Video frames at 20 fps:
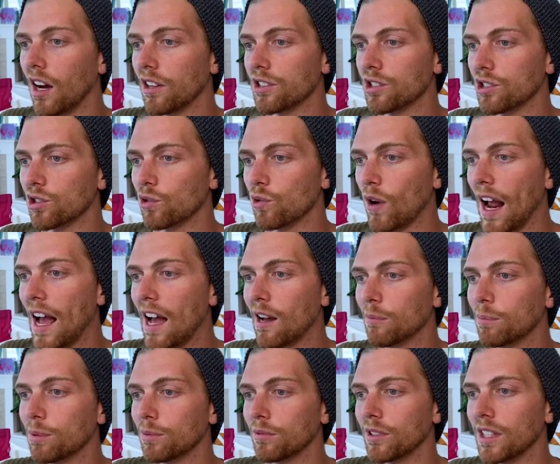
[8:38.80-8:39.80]
just
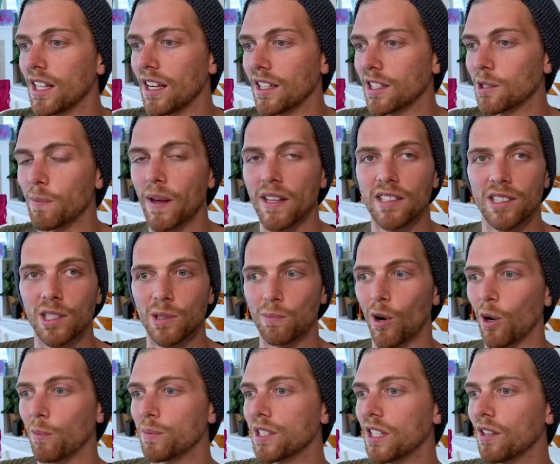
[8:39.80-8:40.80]
grab the expenses
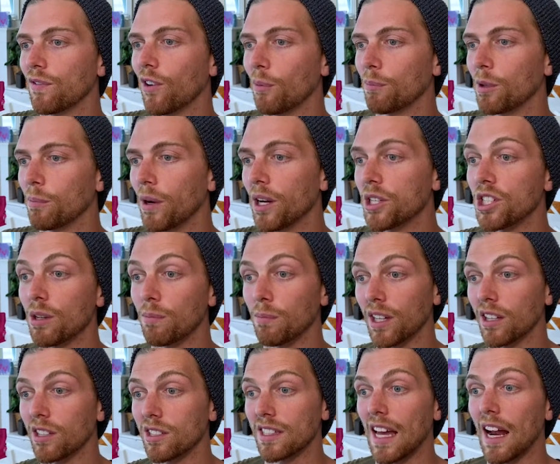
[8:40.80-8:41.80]
property from the budget
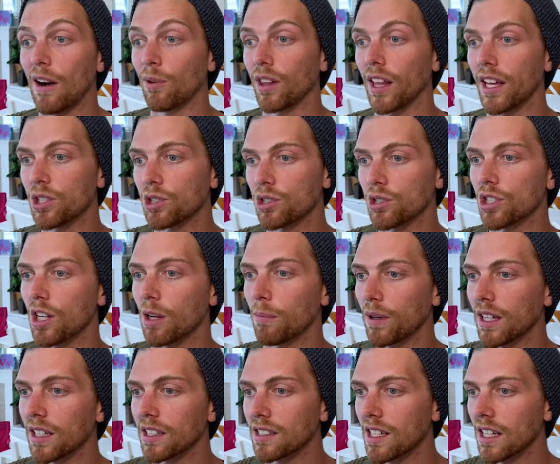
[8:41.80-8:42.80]
because that relationship
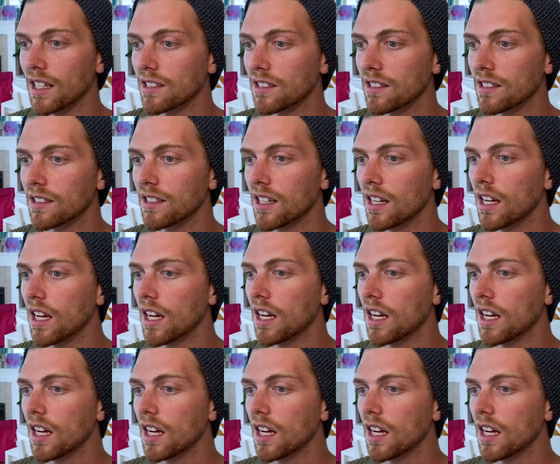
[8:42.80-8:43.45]
exists.